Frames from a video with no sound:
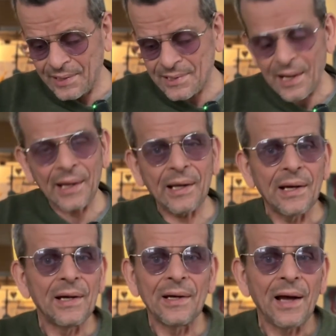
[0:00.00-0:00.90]
like,
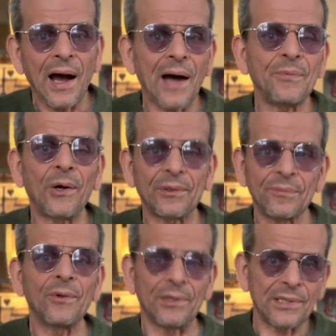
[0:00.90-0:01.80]

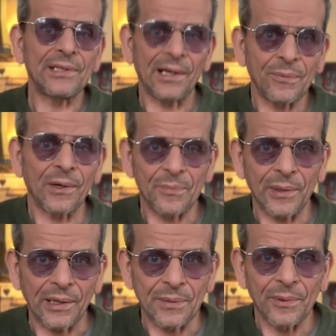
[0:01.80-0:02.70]
as I said, I'm not a
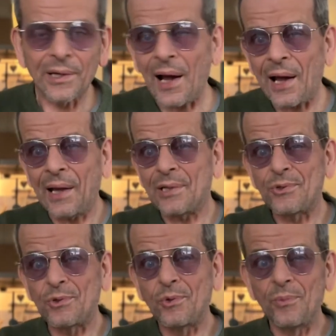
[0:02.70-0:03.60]
painter, but I
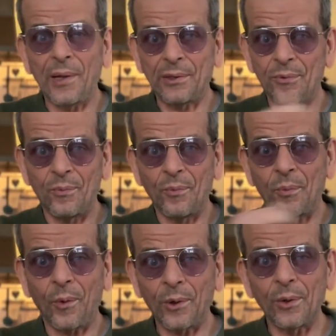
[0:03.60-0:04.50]
assume that
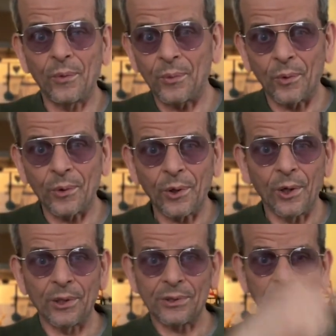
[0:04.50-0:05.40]
working with
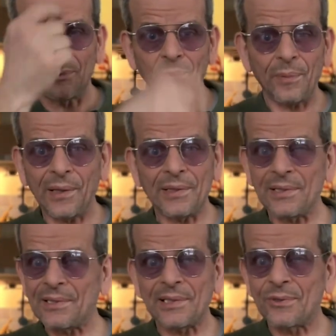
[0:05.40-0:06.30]
watercolors and doing
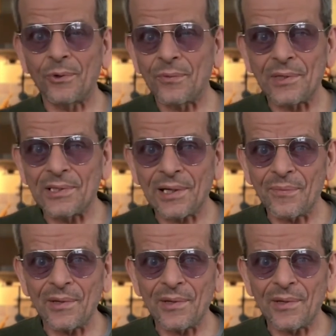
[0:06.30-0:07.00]
paintings is sort of the same.